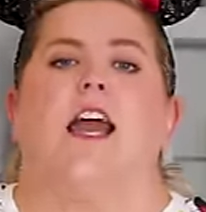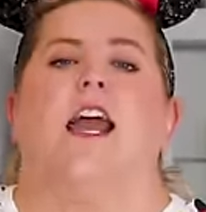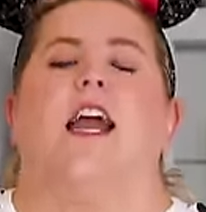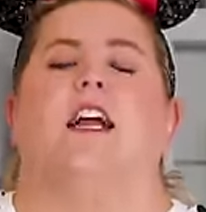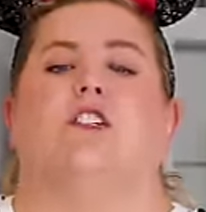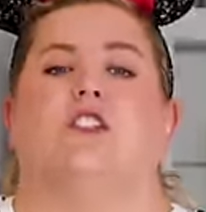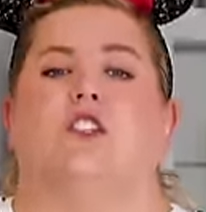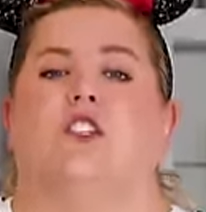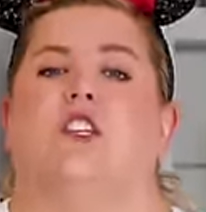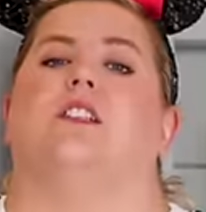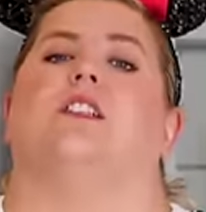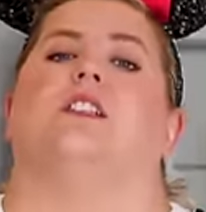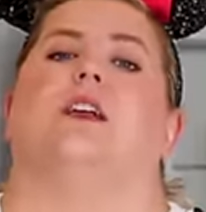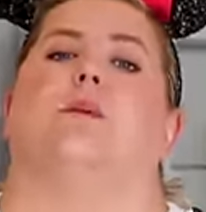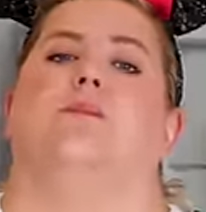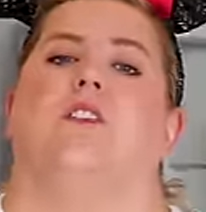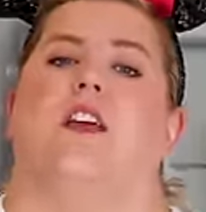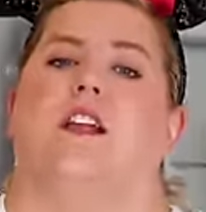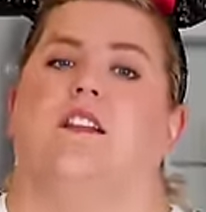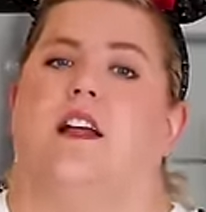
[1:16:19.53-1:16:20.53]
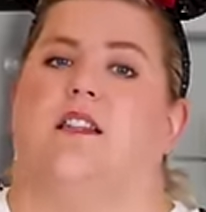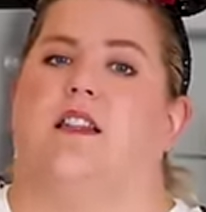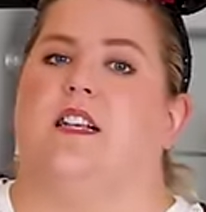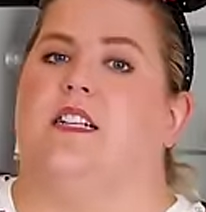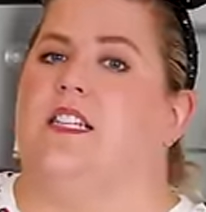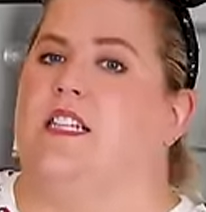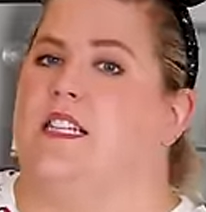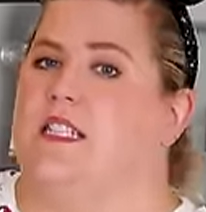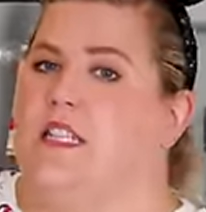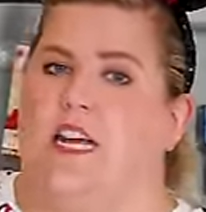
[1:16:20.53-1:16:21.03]
It's just something that the
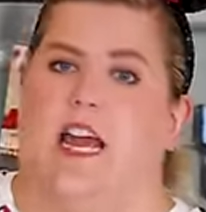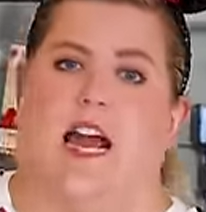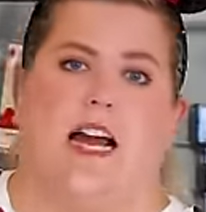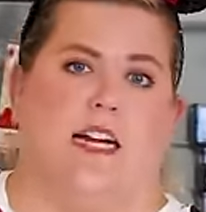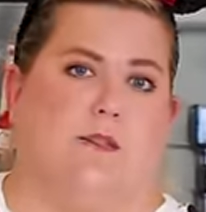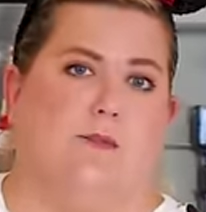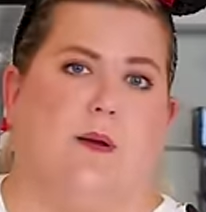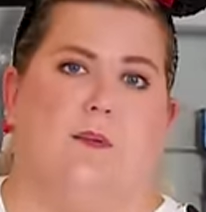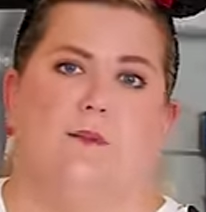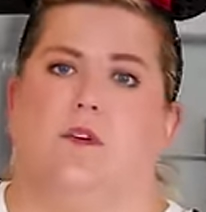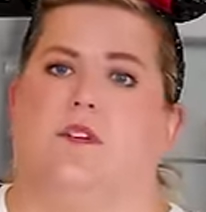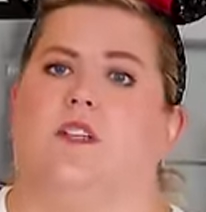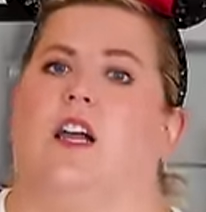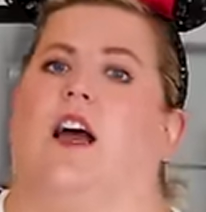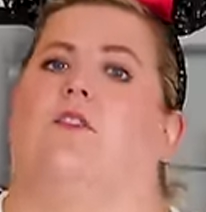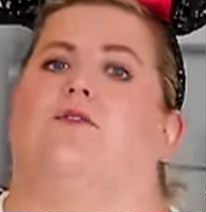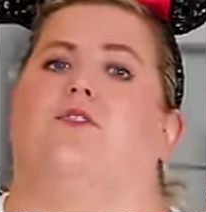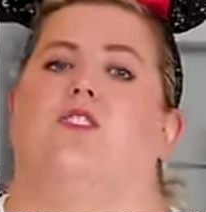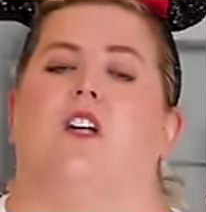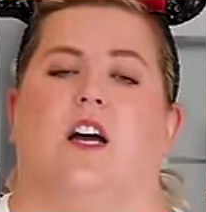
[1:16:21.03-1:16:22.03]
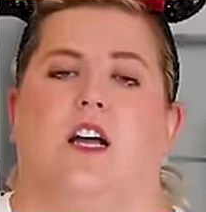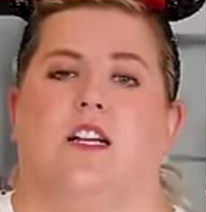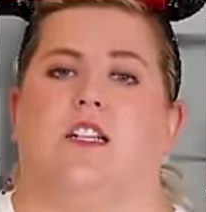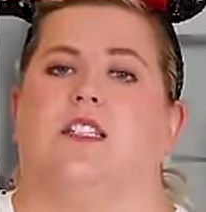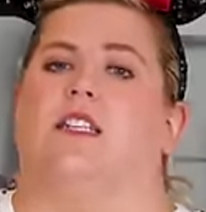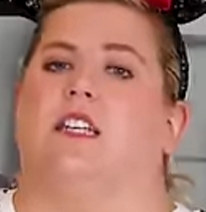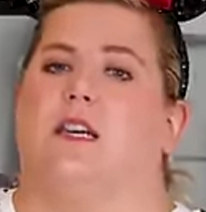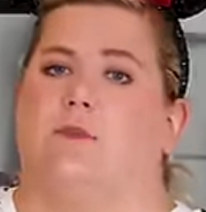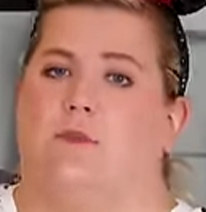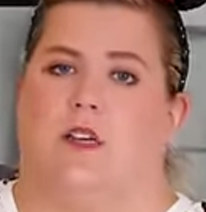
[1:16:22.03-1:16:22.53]
Disney cast members have done
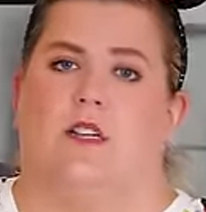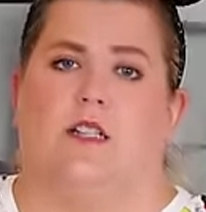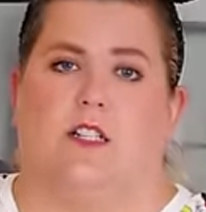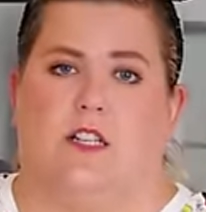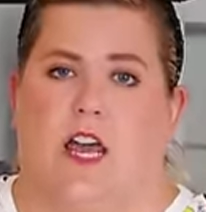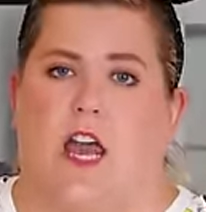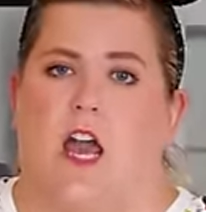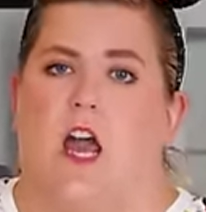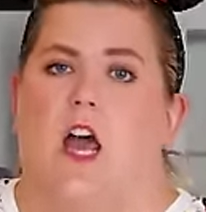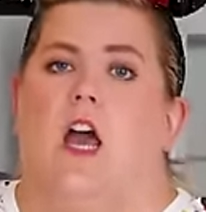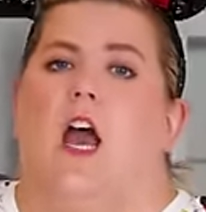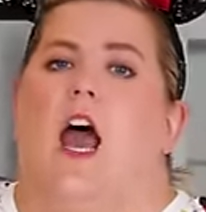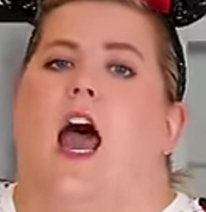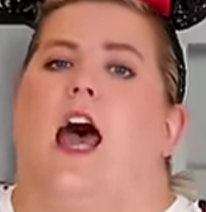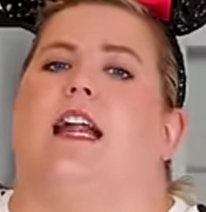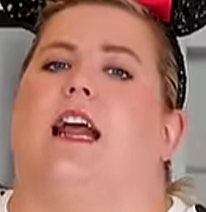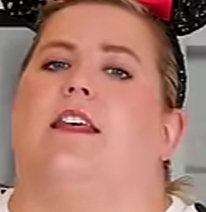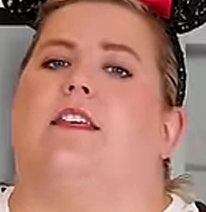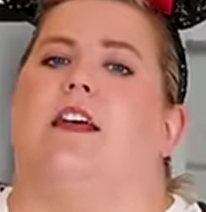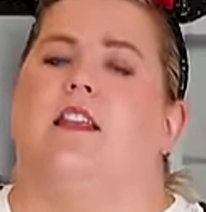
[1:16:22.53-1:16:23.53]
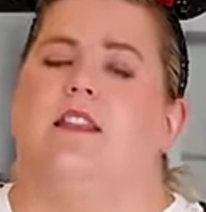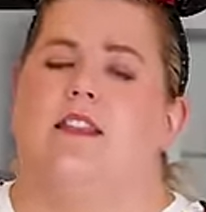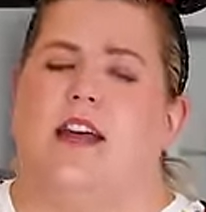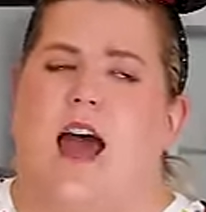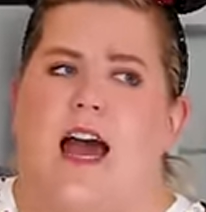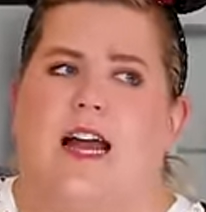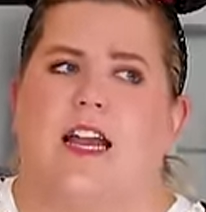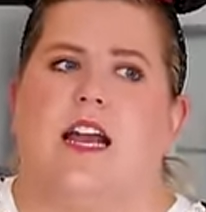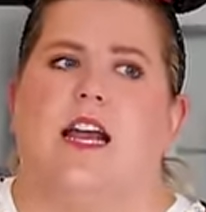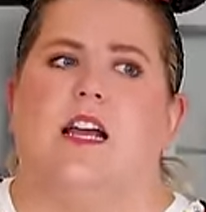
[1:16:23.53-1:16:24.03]
seamlessly. And I think
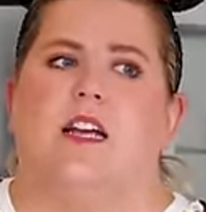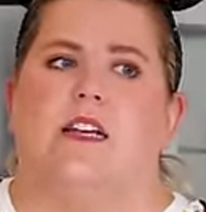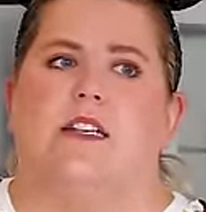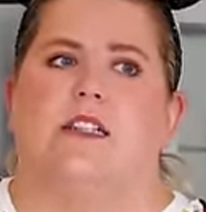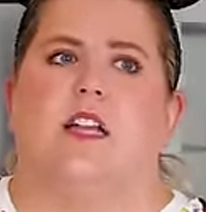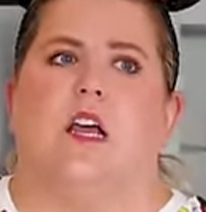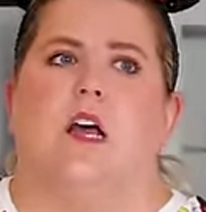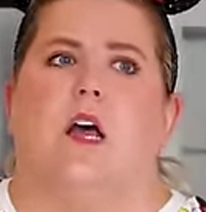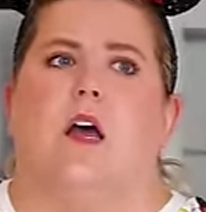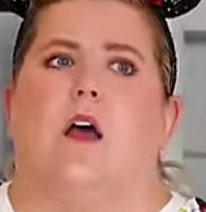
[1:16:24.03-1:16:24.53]
that is